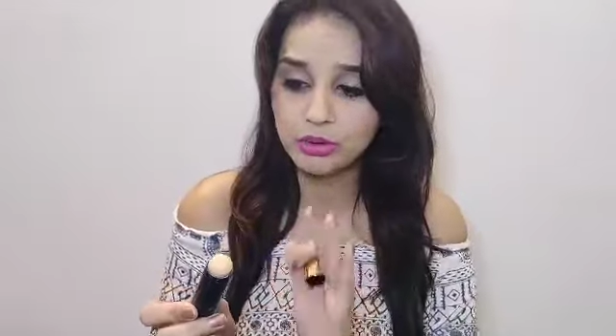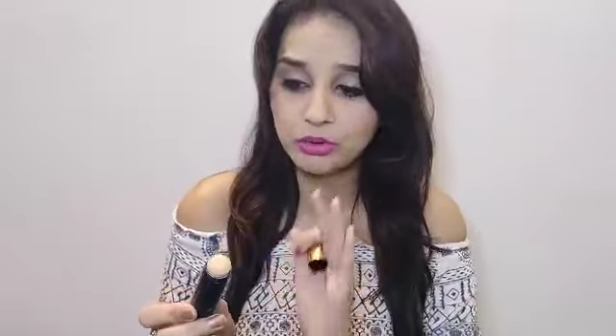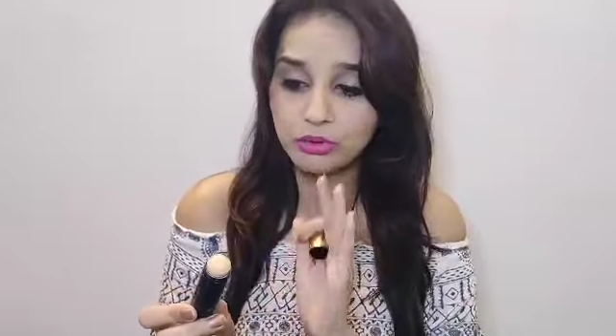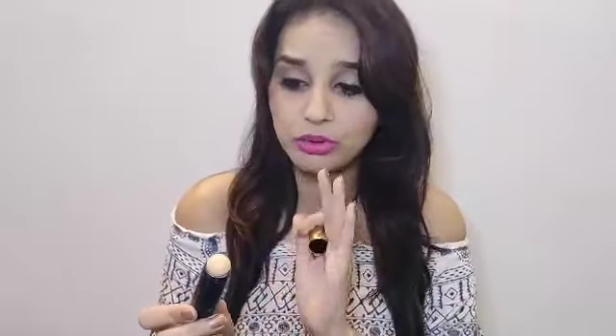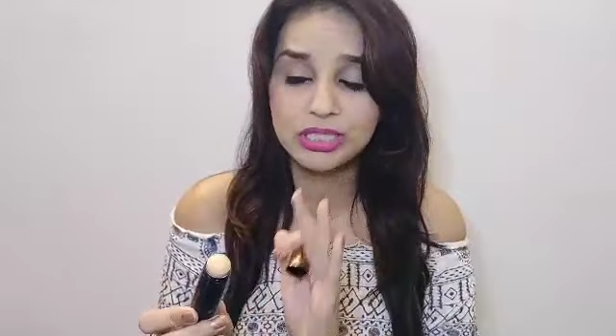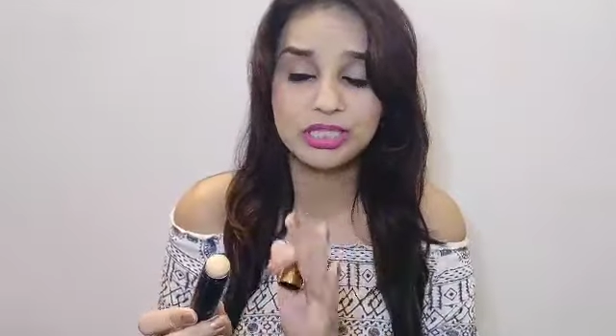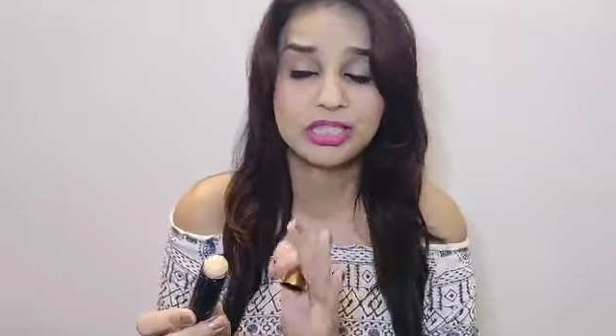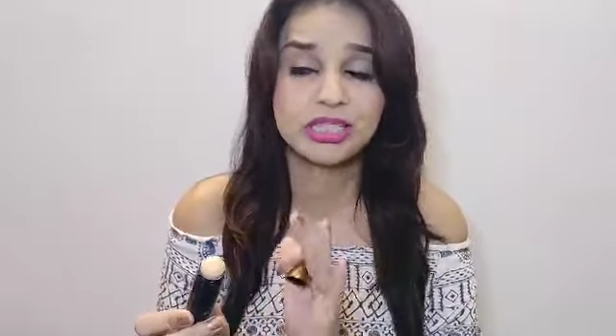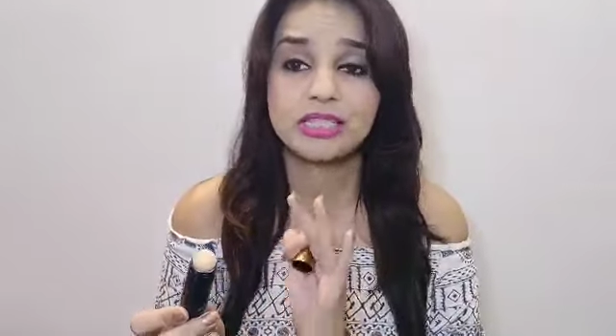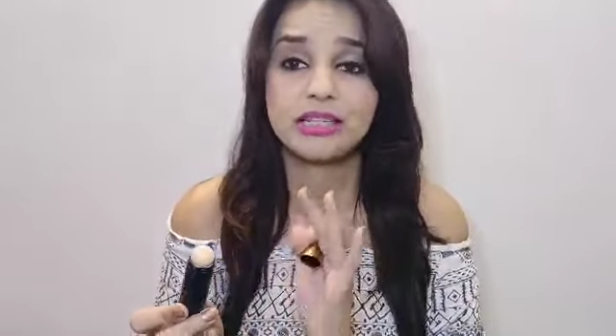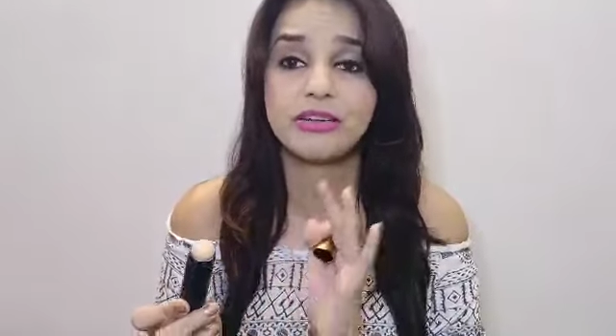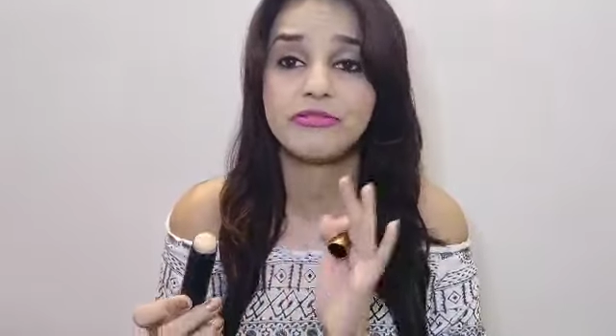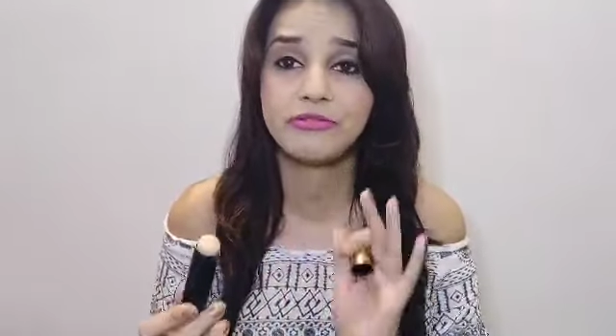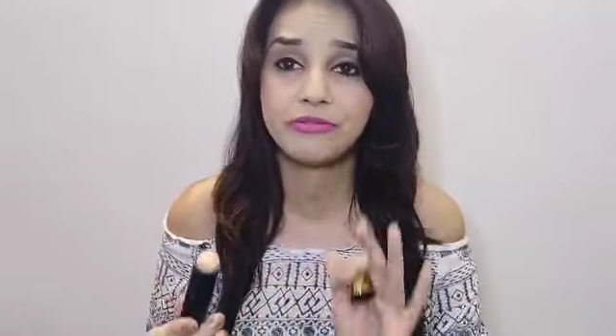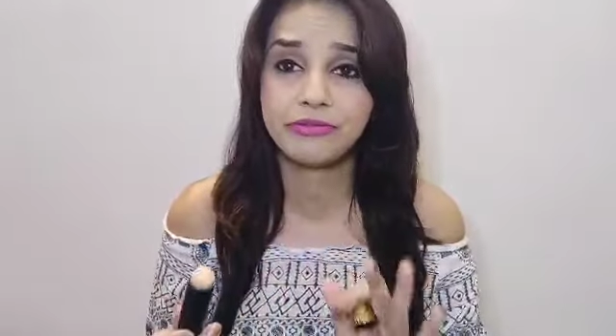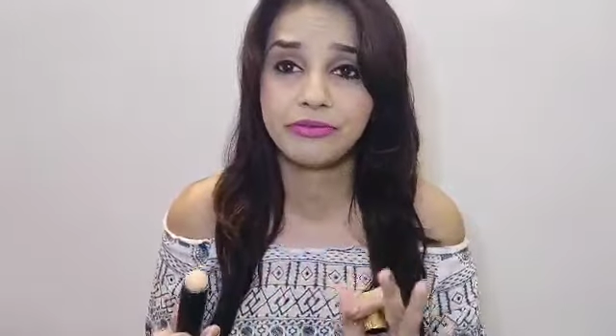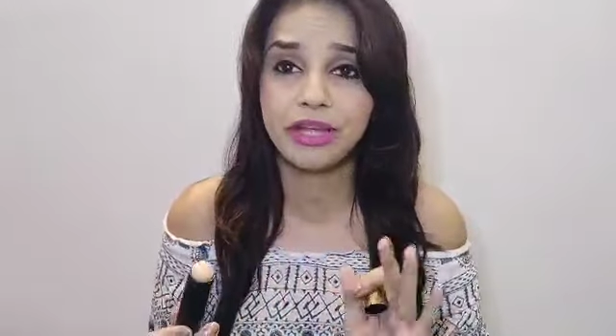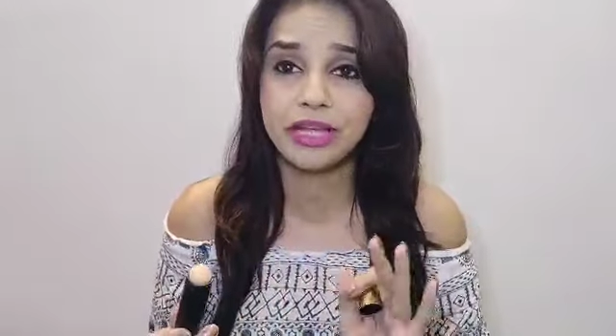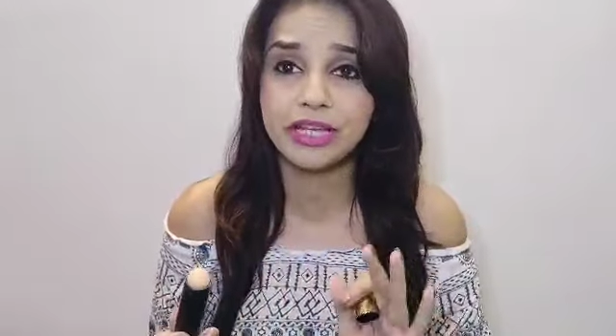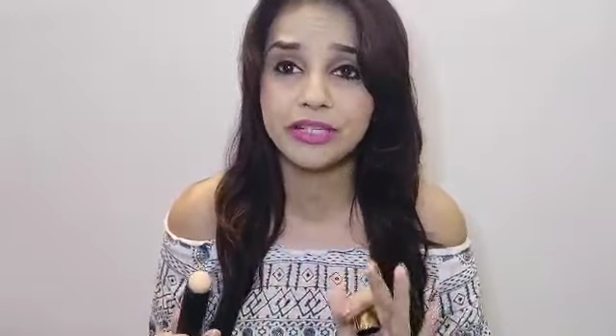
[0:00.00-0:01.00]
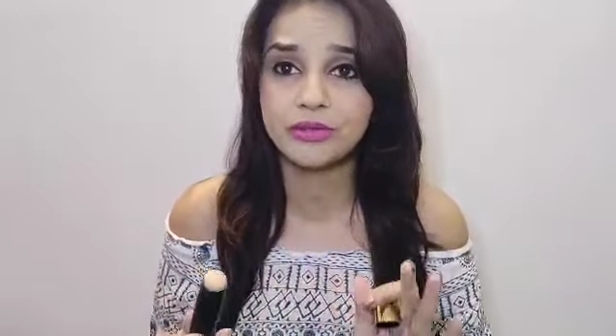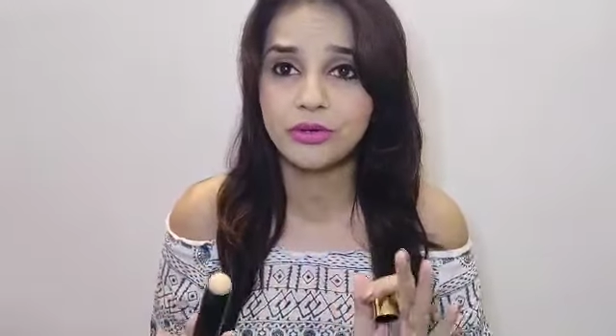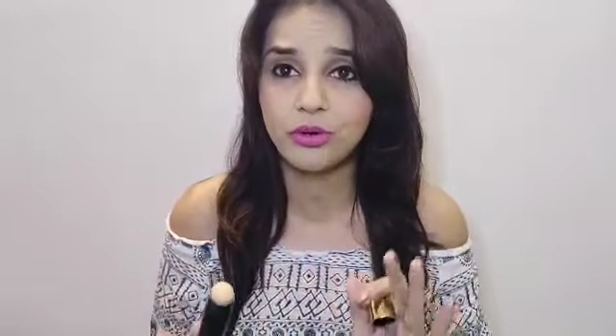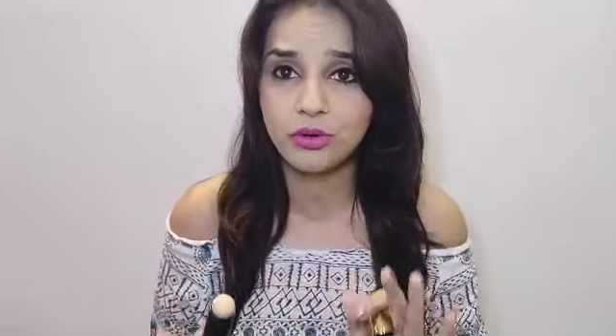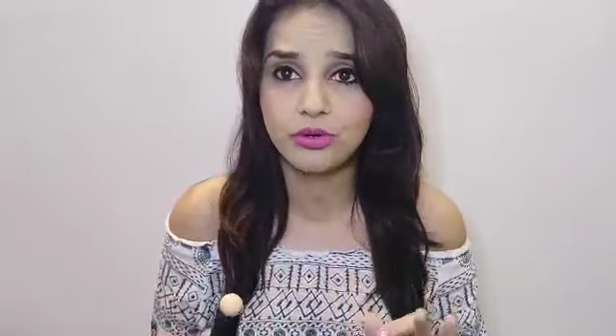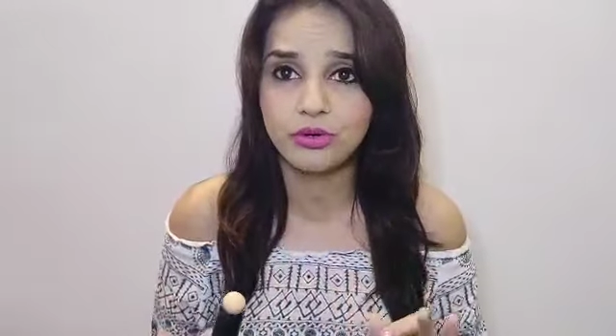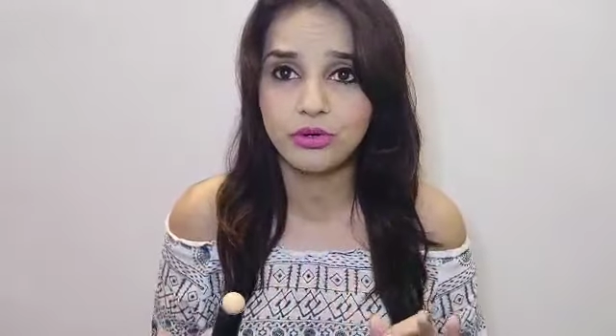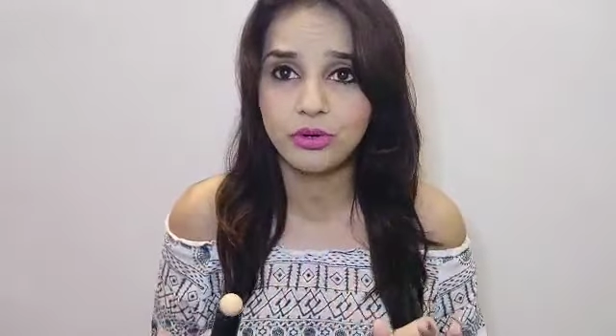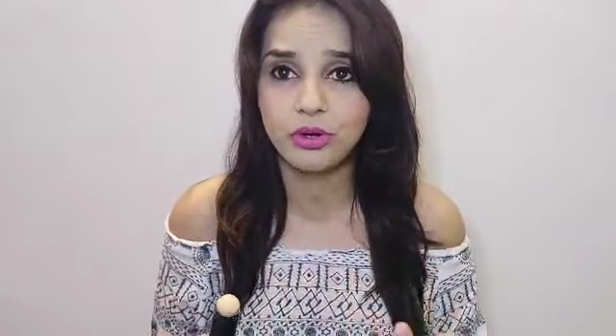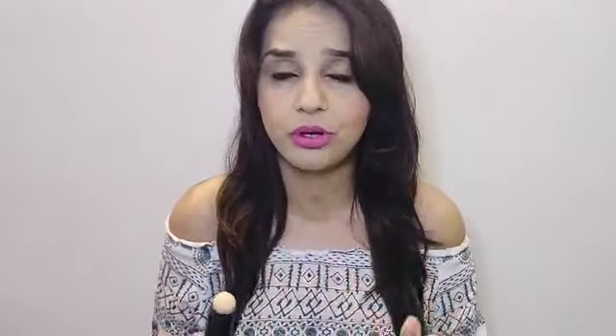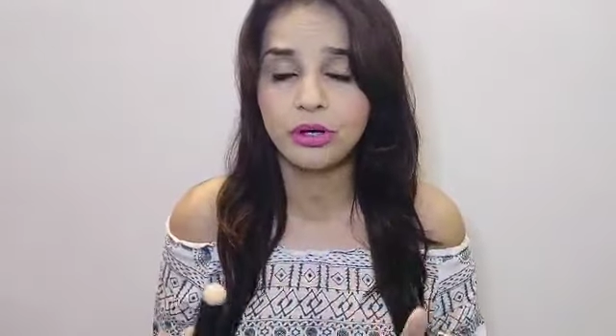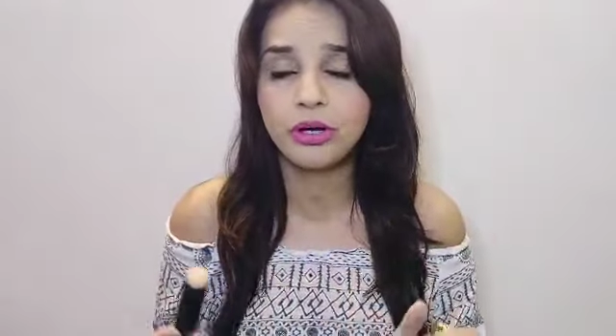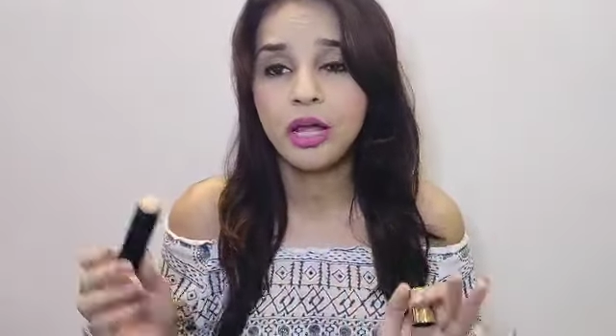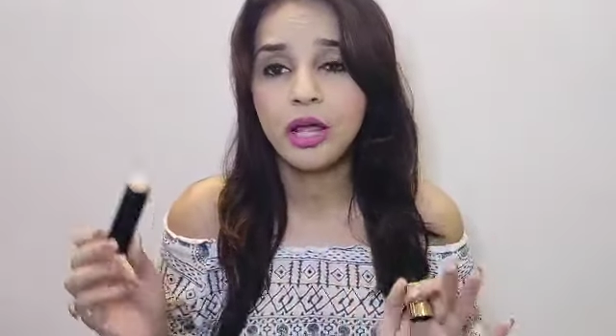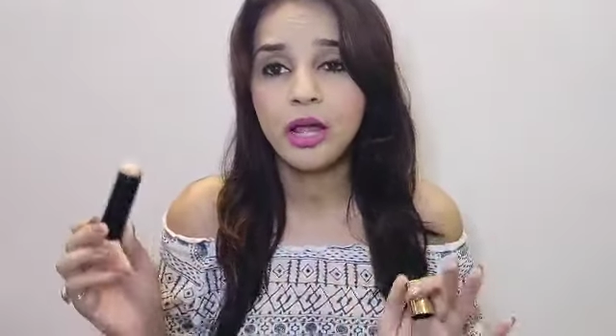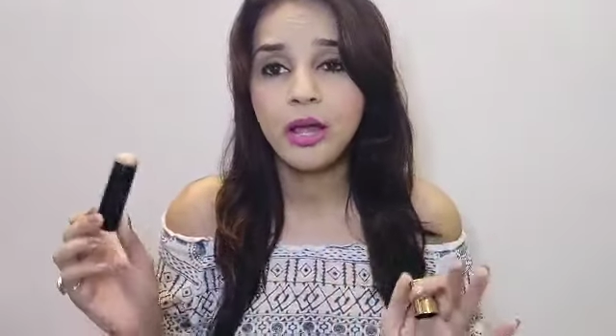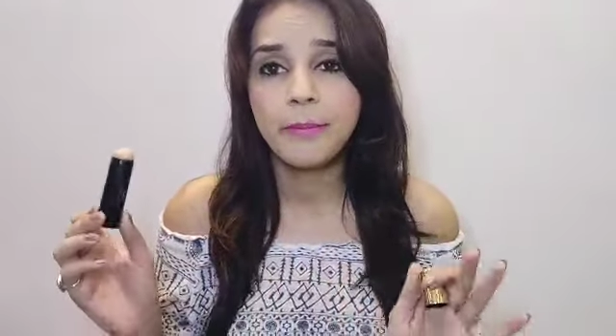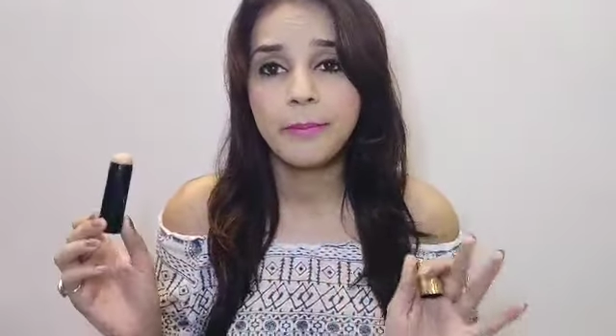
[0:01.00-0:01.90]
So this is a face contour,